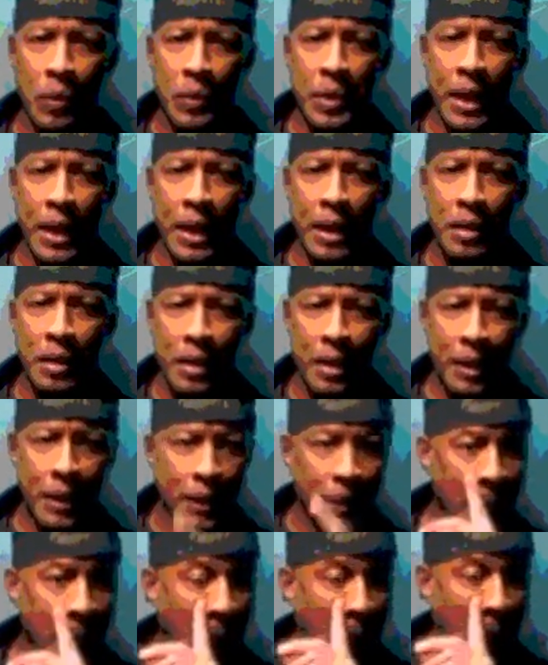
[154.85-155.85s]
Okay,
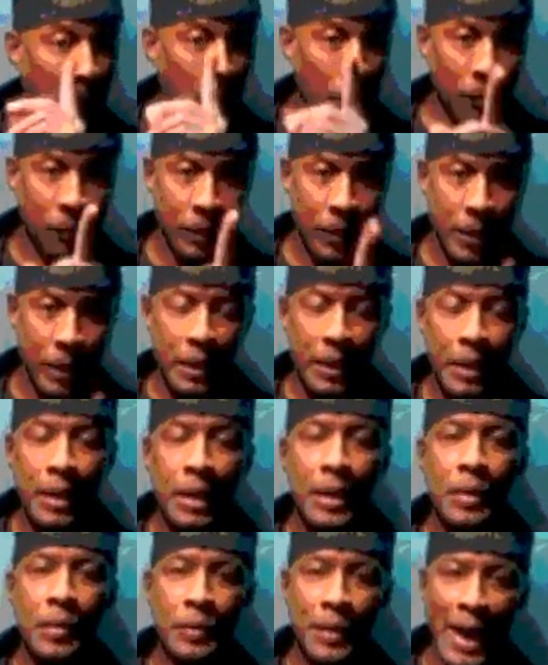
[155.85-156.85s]
now
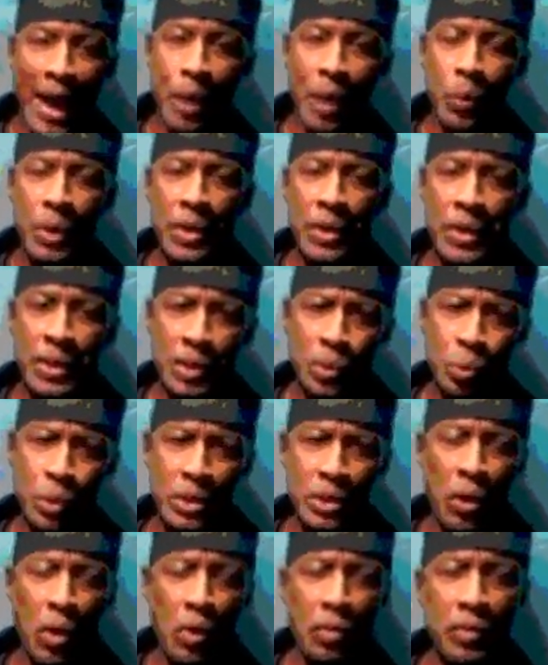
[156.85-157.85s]
we're going to
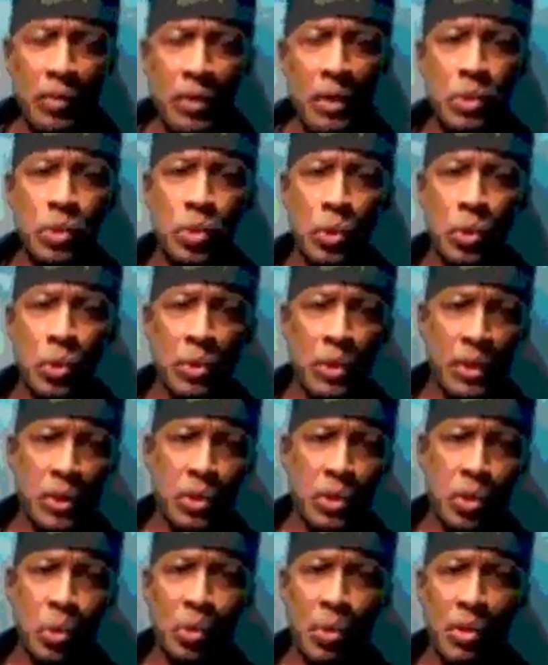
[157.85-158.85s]
switch over to the
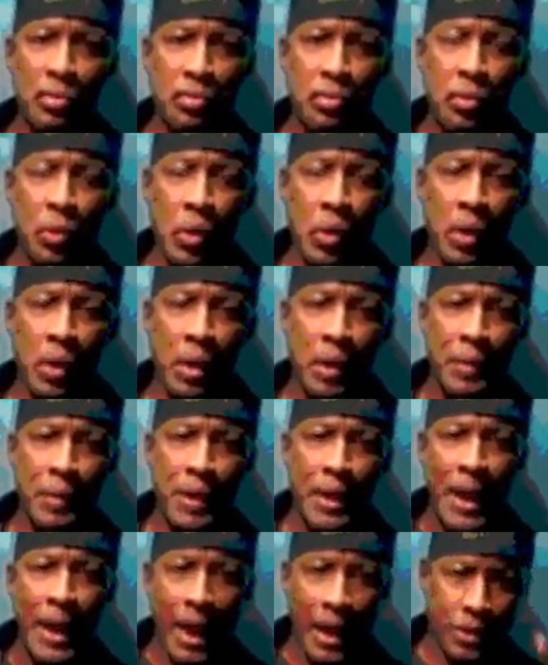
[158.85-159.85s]
2 and 4.
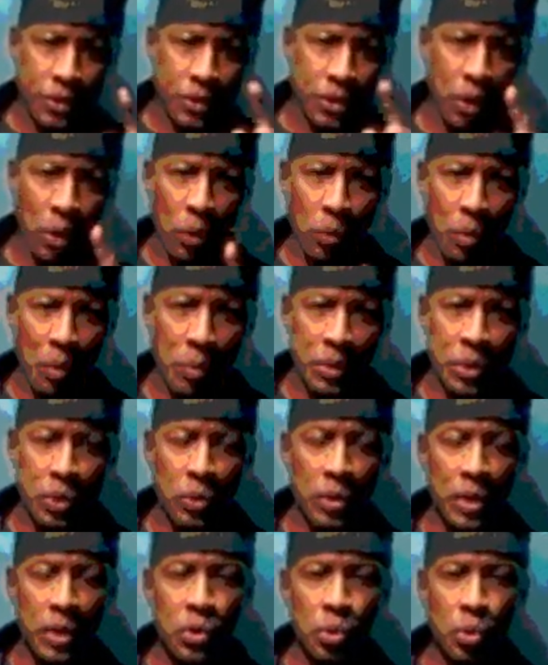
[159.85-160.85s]
And so when we
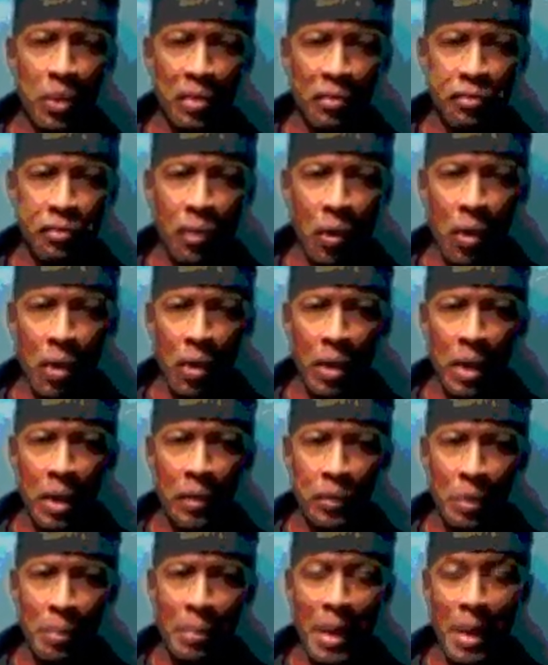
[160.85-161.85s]
do the 2 and 4,
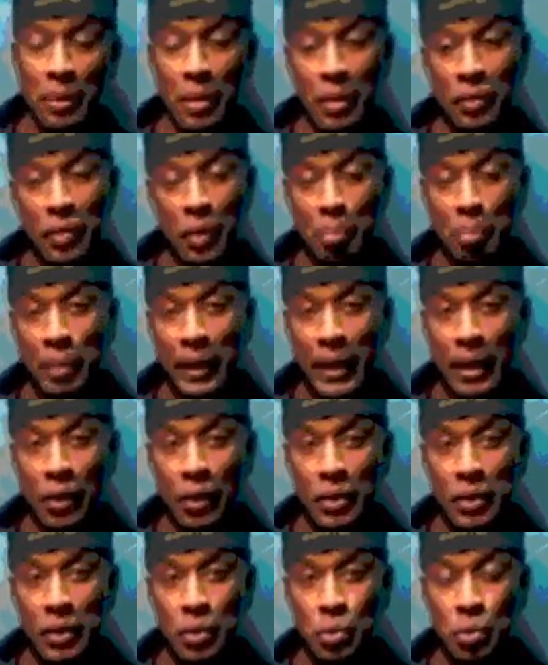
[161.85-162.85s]
remember, if you're playing
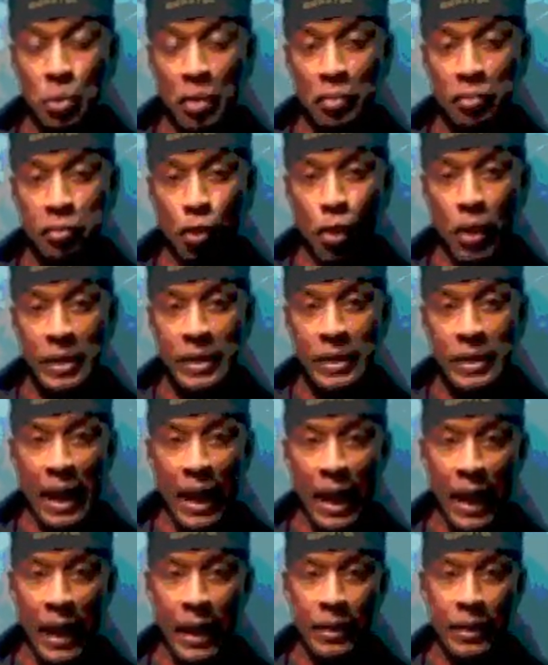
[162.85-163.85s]
on the 2 and 4
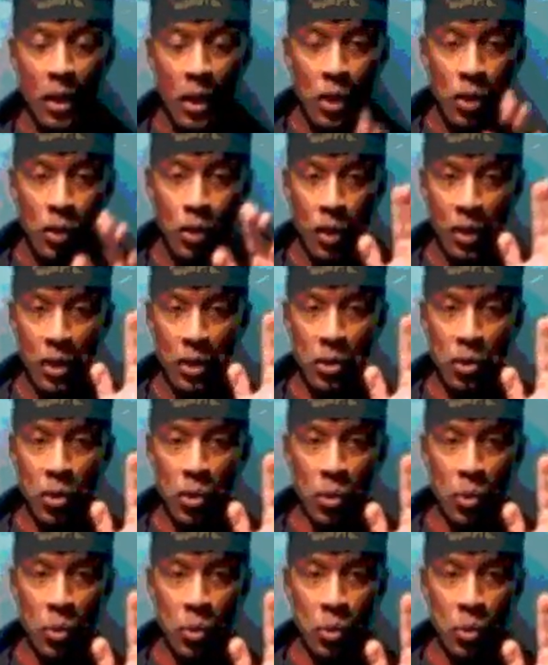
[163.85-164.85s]
side, you're going to
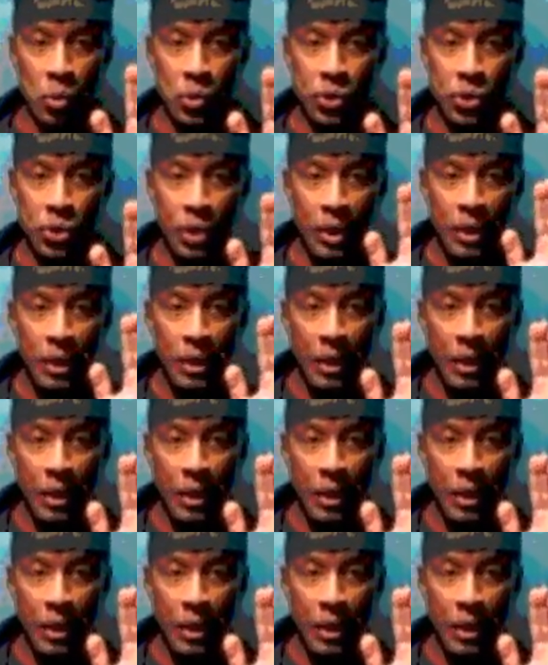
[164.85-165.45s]
use